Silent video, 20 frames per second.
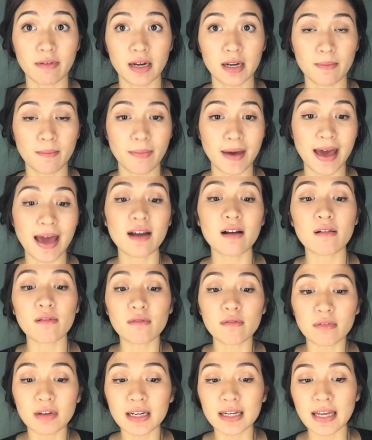really bad
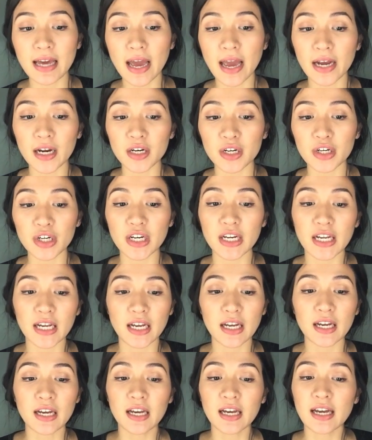and really
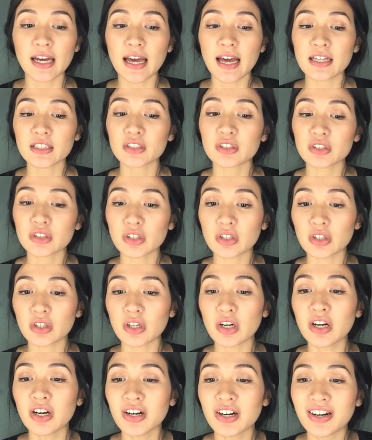angry.
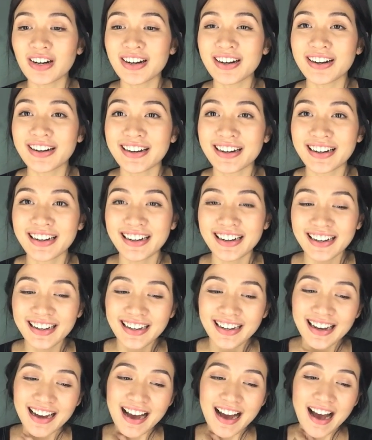So
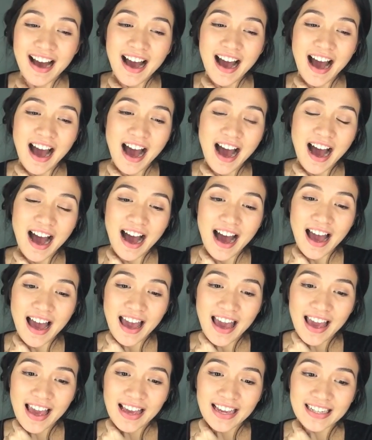
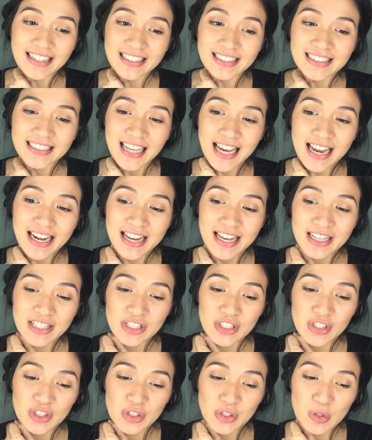I decided
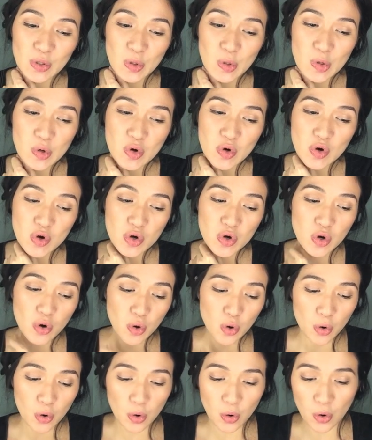to
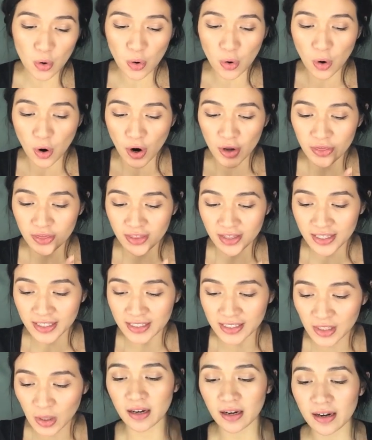go on
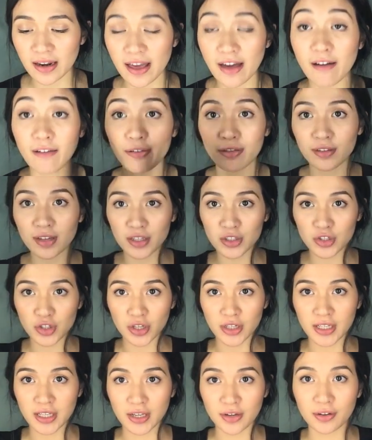this healthy
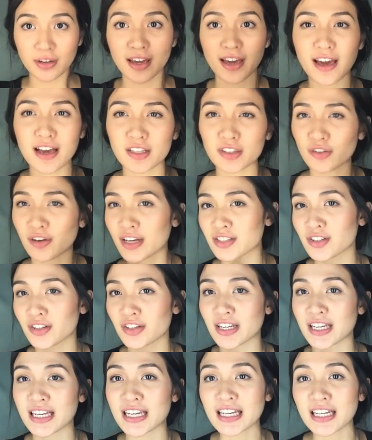journey, okay? So I
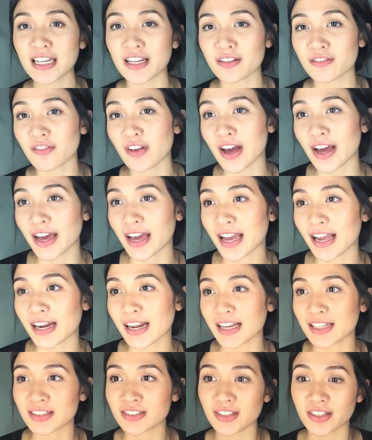started eating right,
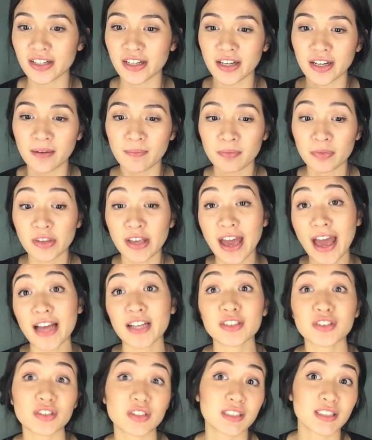I started
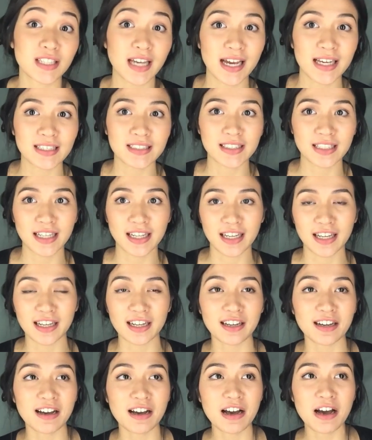
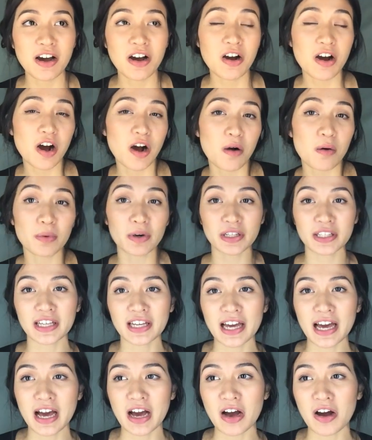exercising,
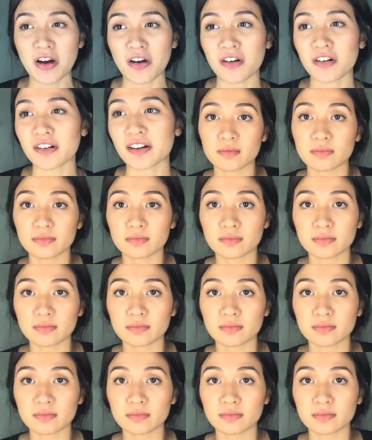working out.